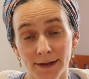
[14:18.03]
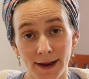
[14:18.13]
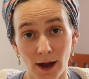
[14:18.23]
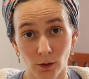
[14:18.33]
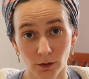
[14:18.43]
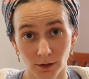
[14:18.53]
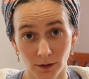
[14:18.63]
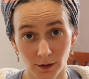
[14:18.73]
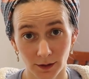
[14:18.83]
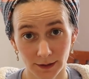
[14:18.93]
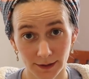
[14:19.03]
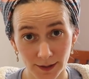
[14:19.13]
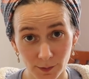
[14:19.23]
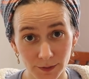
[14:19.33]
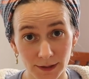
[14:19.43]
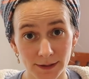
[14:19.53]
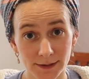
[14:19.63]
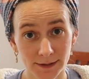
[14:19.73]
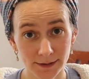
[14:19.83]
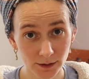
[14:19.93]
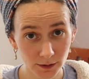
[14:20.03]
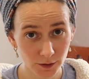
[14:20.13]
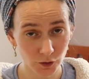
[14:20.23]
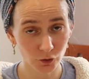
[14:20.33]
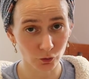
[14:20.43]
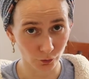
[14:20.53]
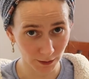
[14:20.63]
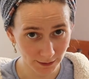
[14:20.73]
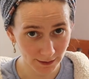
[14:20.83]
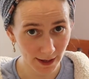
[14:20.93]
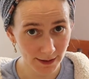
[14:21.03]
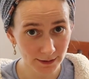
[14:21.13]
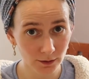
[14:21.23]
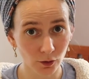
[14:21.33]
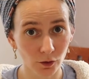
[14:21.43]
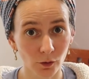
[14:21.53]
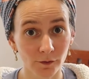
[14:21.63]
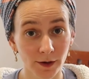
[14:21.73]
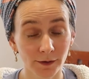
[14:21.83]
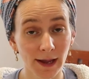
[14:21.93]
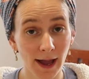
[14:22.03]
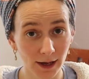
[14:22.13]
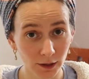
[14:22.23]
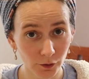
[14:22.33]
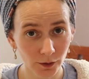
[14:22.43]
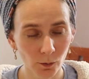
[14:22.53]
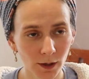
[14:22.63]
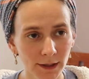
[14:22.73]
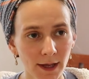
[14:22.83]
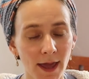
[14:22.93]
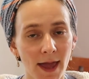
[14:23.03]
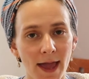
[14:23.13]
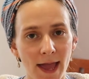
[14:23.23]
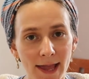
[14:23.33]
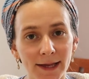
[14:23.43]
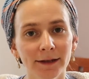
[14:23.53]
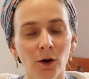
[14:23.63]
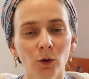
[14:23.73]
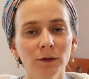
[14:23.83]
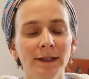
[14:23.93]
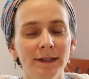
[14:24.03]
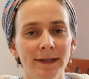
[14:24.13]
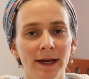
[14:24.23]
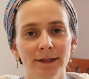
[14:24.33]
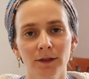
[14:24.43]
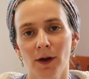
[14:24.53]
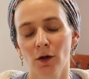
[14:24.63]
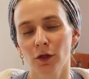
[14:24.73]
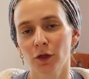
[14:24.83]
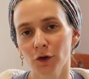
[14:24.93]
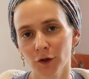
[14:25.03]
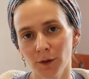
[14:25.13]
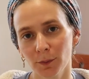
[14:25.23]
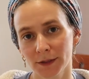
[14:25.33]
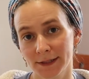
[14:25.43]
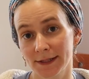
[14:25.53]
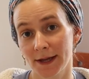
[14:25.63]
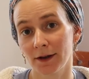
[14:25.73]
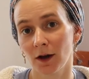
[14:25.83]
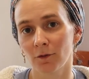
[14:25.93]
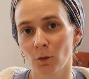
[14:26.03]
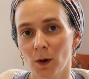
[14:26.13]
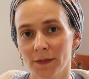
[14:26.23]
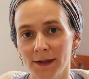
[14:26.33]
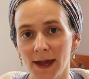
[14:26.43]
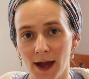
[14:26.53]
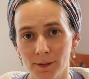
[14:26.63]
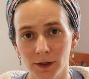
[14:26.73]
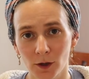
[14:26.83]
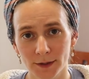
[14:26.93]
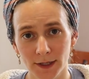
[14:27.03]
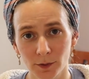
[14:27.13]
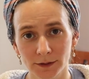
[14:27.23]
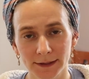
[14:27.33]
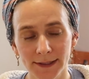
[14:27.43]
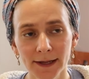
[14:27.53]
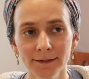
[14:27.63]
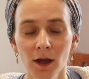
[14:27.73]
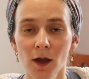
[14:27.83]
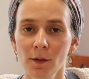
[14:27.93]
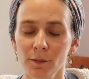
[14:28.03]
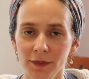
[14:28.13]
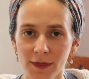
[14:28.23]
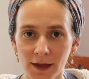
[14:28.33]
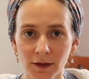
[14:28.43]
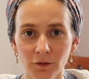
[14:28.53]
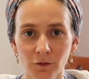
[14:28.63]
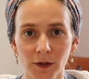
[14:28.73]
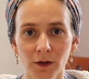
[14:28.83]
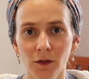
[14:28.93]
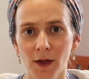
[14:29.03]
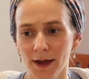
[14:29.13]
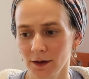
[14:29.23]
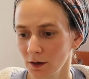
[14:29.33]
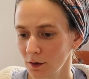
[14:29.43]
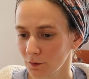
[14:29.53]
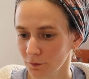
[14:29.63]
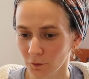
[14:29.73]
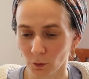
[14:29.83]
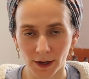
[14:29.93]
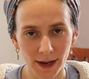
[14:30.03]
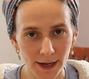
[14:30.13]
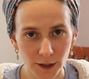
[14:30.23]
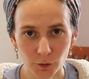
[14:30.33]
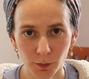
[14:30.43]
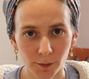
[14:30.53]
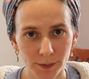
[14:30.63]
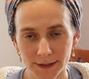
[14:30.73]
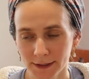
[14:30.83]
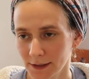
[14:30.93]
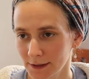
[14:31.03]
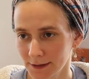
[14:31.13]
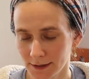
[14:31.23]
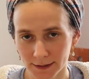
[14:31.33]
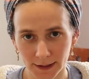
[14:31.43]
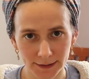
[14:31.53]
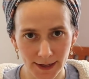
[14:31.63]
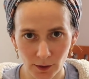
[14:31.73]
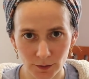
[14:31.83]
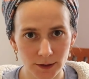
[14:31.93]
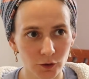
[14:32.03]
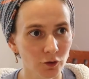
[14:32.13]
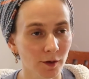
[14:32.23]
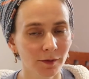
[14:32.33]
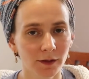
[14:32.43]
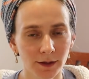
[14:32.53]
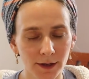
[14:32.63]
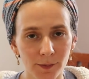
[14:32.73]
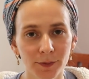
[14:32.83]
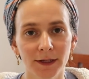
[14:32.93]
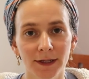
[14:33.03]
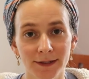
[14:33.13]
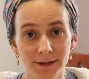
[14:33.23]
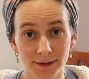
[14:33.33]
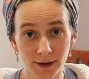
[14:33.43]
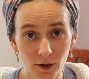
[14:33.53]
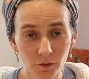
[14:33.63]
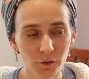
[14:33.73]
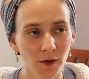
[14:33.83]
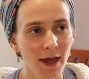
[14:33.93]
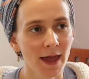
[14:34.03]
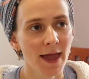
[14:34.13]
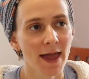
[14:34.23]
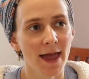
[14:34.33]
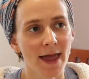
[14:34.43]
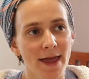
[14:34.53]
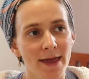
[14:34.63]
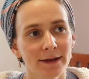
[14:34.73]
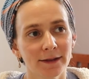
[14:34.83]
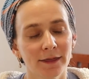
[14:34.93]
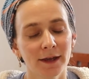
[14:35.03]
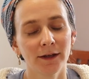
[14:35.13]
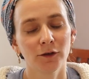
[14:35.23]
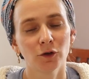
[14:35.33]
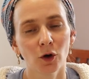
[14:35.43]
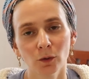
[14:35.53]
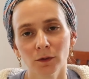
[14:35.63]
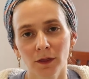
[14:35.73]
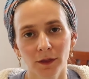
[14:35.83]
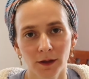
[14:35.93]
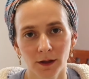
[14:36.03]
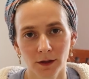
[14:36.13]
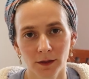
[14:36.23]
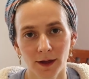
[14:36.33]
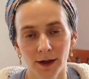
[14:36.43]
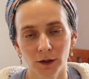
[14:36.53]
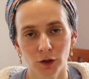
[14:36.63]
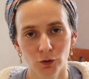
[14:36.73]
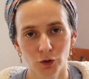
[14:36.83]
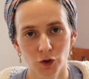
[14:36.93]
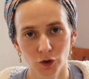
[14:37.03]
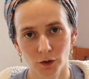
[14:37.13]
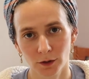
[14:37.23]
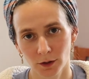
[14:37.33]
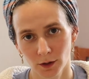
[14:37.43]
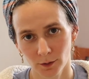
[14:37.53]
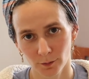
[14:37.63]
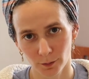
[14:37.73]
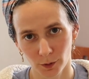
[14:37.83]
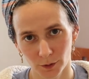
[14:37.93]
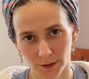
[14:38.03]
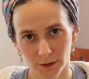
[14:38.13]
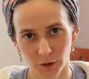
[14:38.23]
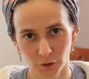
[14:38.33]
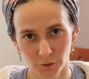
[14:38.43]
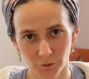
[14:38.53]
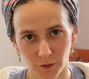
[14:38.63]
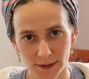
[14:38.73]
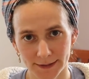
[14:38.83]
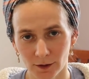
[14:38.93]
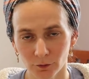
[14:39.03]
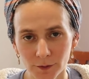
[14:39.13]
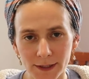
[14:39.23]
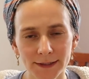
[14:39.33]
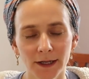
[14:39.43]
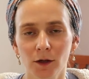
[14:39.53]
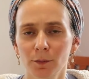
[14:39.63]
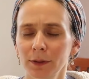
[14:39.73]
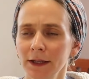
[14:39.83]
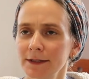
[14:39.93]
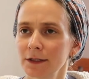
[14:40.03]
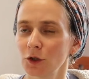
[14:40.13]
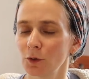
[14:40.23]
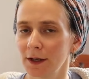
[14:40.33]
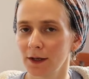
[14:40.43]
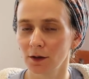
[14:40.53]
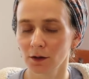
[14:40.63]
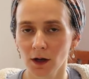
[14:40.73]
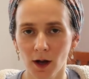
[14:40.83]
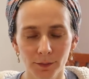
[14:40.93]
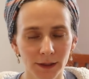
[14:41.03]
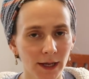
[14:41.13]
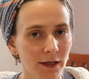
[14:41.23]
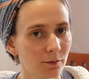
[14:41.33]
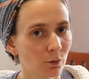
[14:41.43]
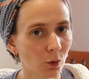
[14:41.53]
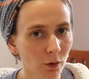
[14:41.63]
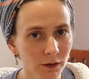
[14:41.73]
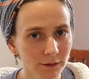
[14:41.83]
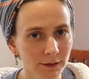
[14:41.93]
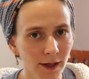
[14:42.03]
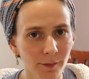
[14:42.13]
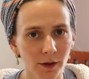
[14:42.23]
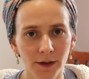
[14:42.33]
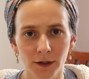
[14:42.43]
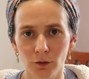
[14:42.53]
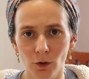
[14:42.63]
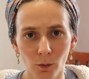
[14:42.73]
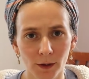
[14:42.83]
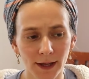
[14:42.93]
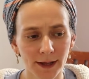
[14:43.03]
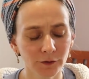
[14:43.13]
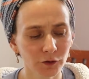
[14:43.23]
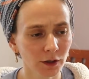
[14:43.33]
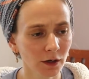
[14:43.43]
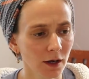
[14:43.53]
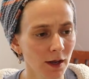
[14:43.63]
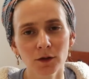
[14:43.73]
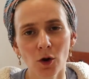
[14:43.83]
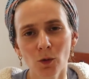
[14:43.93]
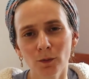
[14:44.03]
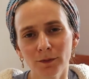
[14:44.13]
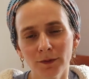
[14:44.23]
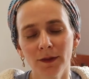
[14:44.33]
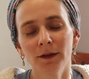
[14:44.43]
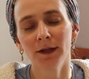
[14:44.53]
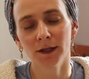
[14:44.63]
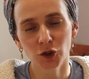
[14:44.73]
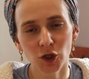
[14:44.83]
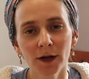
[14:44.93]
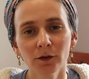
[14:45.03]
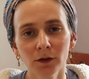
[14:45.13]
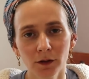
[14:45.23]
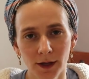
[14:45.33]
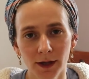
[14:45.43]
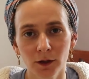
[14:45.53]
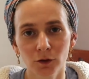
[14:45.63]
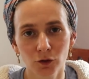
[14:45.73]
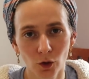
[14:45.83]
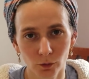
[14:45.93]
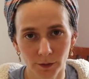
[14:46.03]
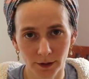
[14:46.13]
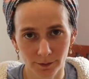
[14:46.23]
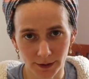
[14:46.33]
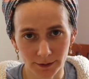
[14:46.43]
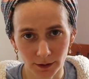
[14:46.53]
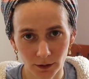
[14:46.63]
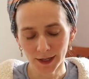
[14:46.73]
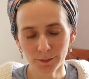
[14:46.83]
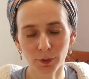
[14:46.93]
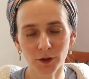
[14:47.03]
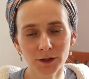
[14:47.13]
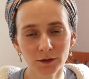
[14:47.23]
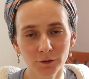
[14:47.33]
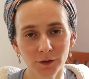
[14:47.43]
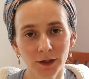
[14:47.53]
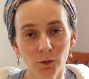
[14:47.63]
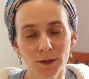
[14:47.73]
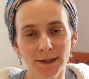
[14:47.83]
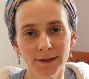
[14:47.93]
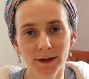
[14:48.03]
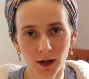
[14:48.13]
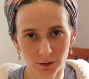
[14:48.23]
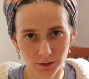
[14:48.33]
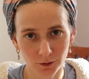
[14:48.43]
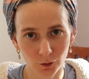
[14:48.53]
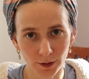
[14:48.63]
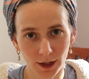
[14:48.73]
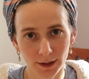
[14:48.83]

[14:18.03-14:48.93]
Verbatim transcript: Now, the N I P T is still a screen test, although a very accurate one, and it only detects about thirty percent of what the amnio is able to detect, but they feel that for age purposes, things like Down syndrome, the N I P T is enough, and they don't think that you should put your fetus at risk. It could place you in complicated moral dilemma that you don't want to enter. So in general, they don't recommend it. My personal feeling was not to do it.